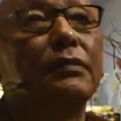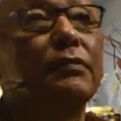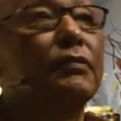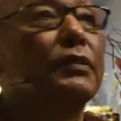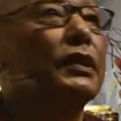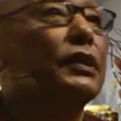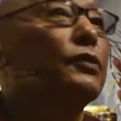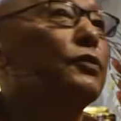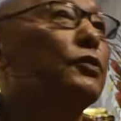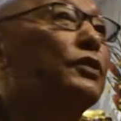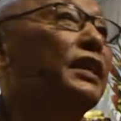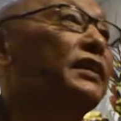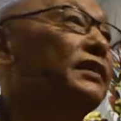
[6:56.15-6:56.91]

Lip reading: We are not